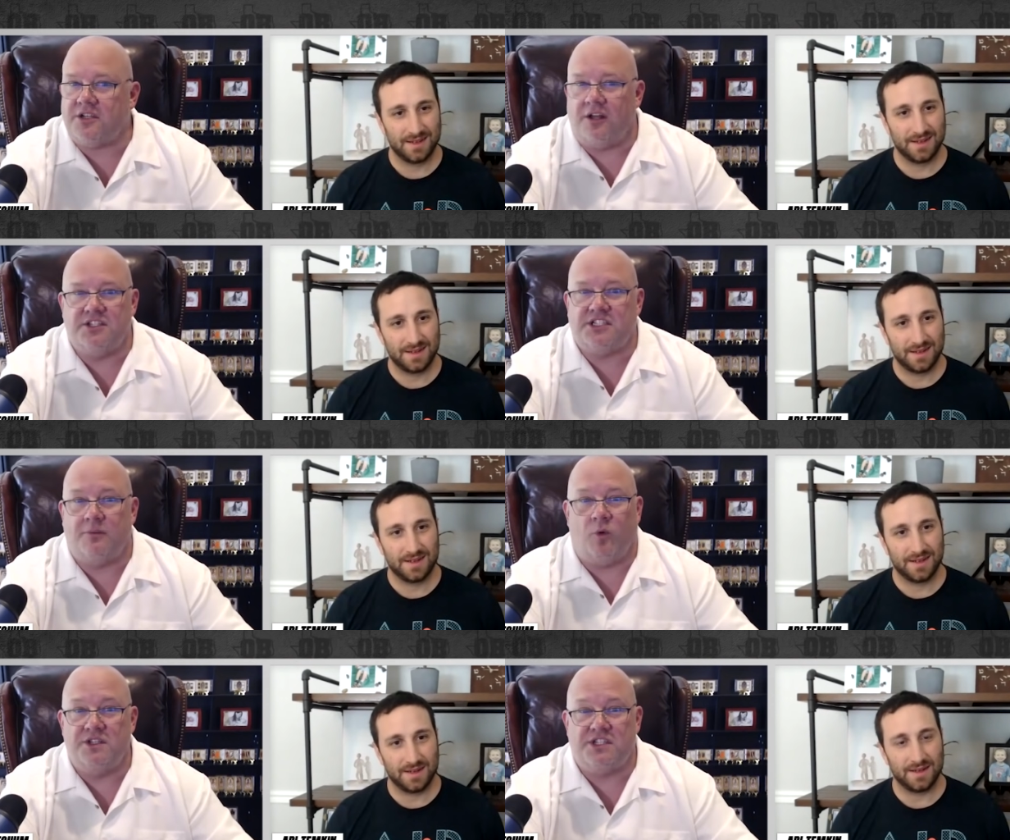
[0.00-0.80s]
Speaker 1: on
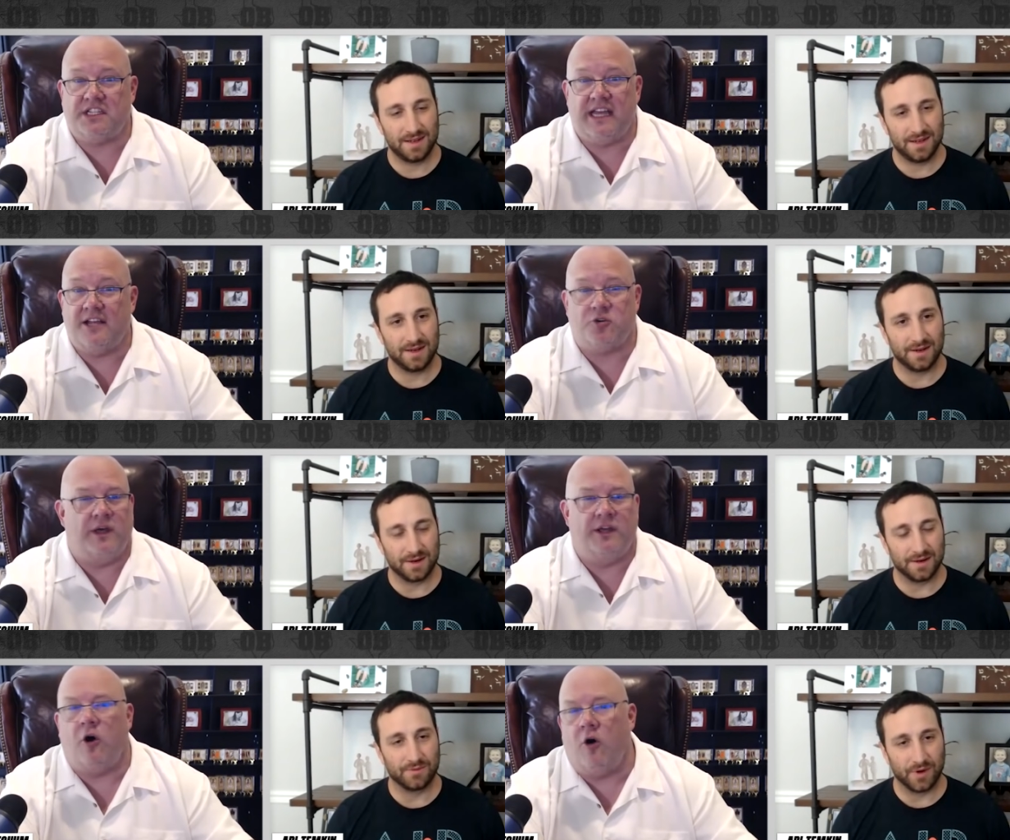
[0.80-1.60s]
someone's schedule
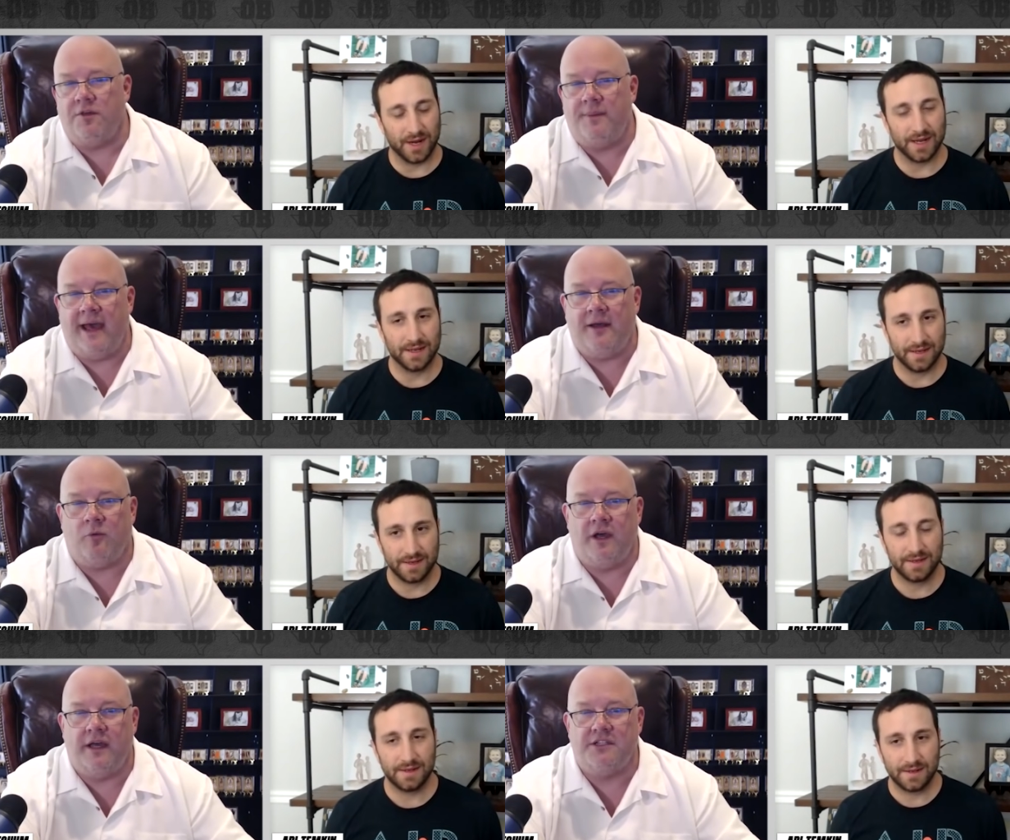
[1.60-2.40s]
in all right. the bad
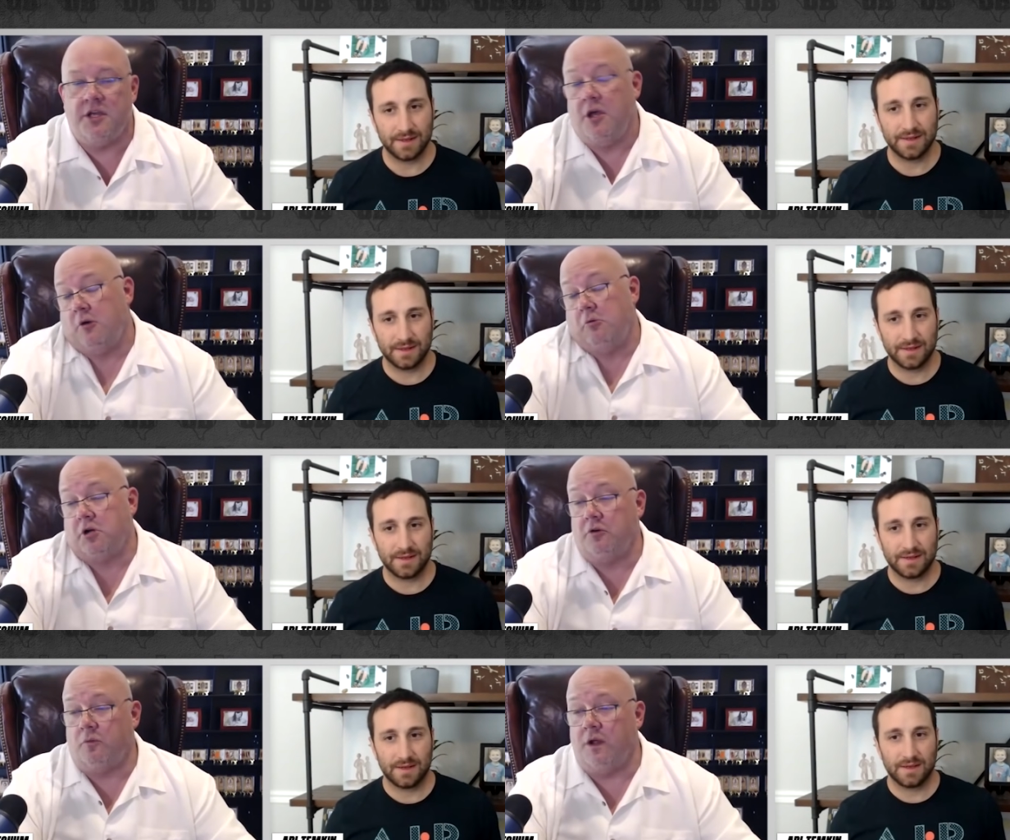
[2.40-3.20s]
ways. We
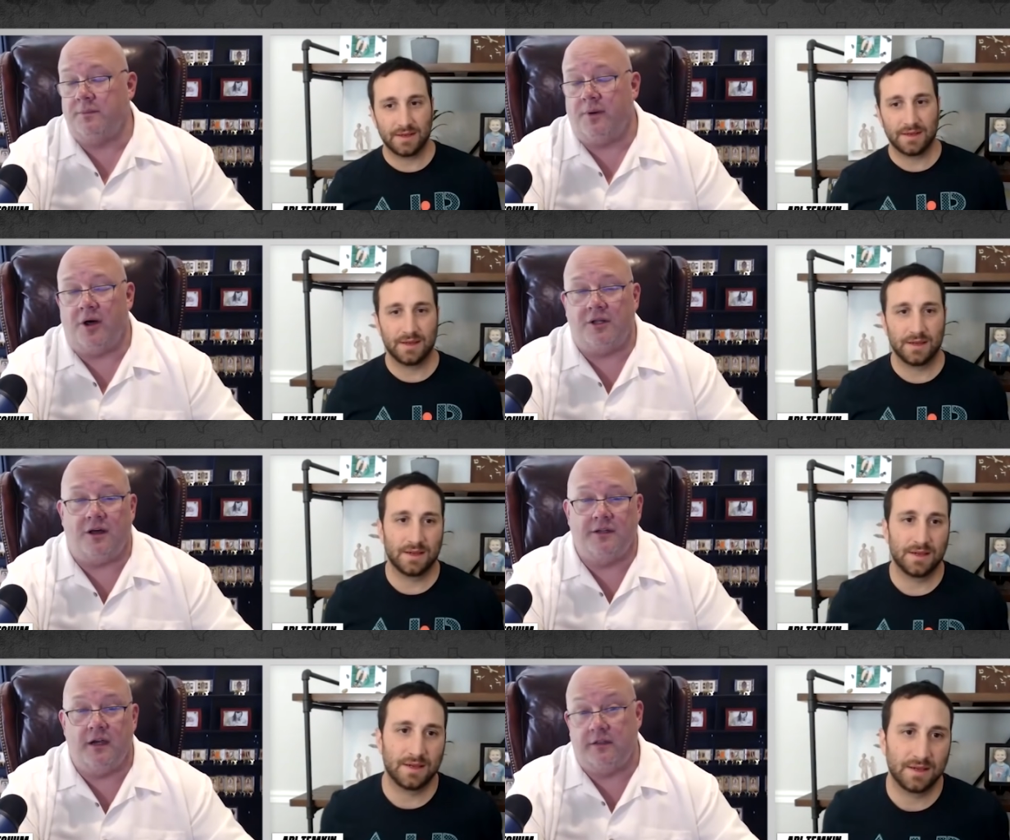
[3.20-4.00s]
couldn't run the ball
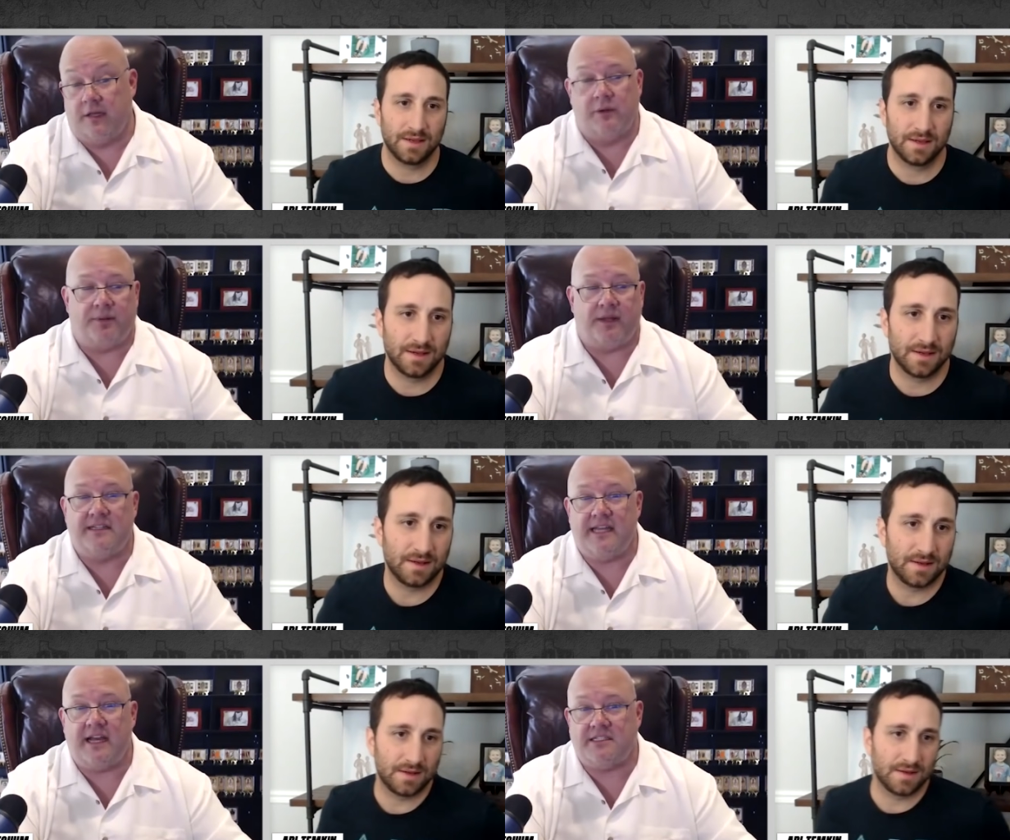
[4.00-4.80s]
all year. Then we played
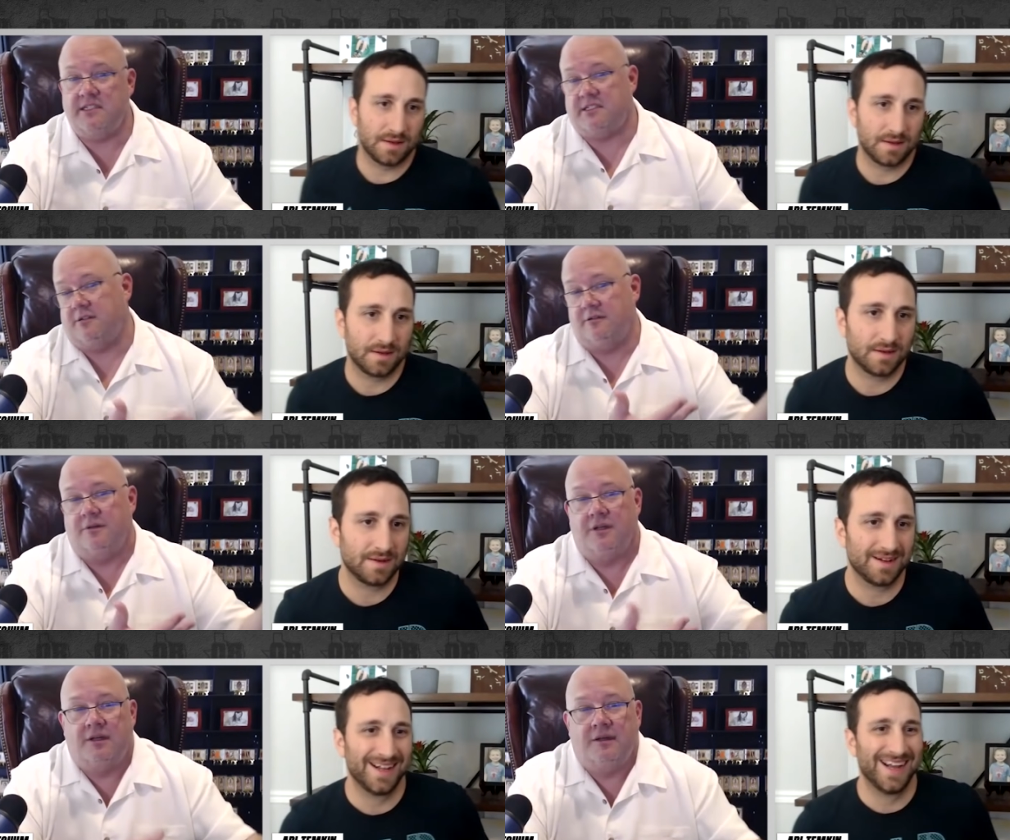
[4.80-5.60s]
Texas and
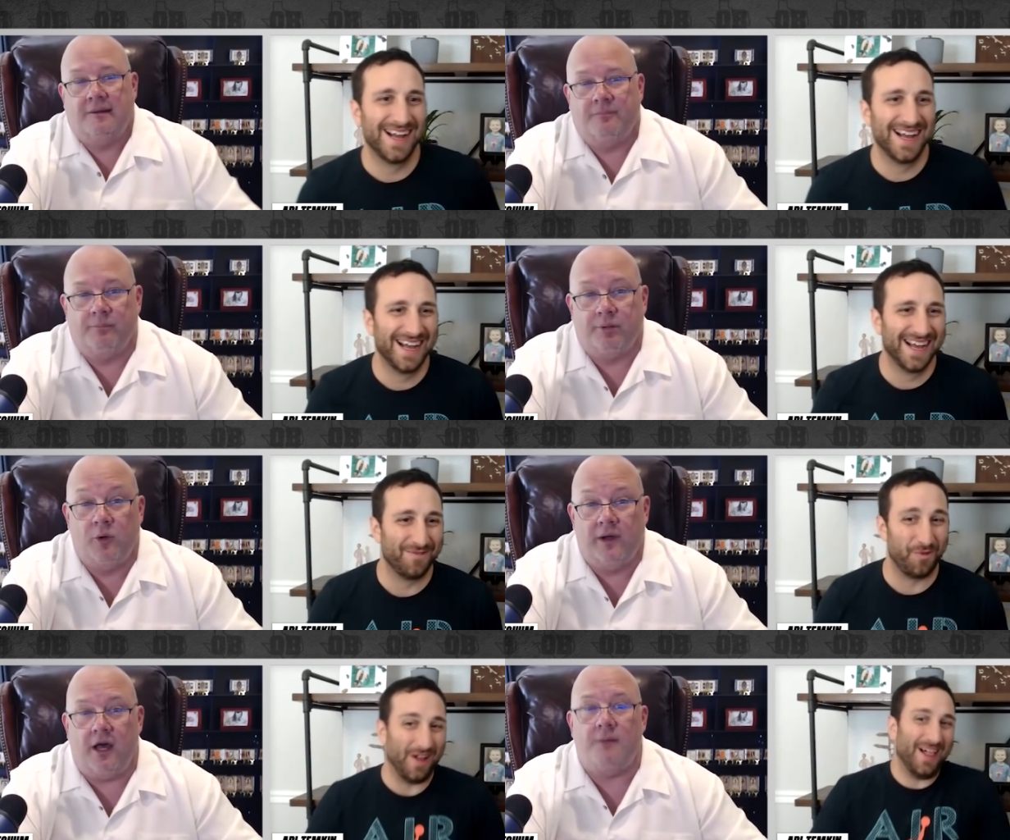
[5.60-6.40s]
blew
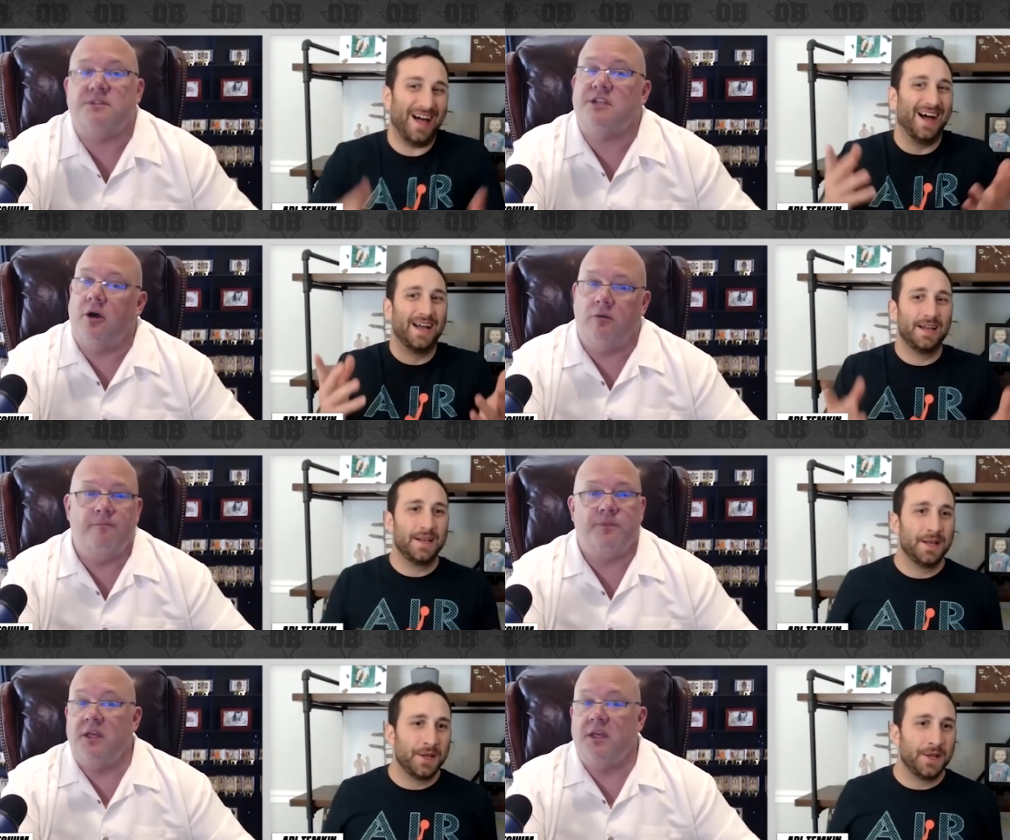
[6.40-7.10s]
it up. So